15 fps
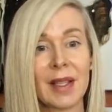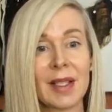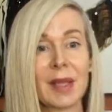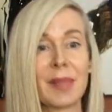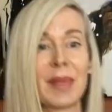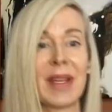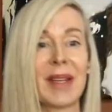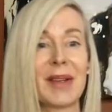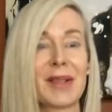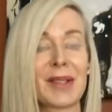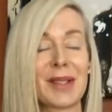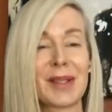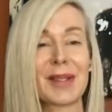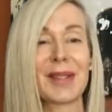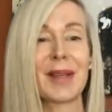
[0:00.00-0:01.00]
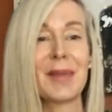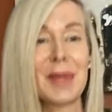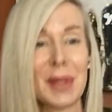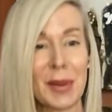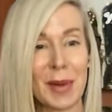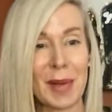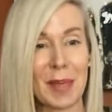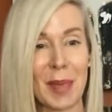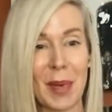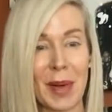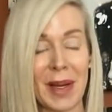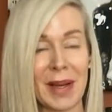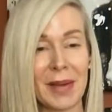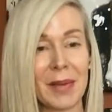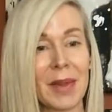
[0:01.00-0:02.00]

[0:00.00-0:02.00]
To Peter's subsequent point,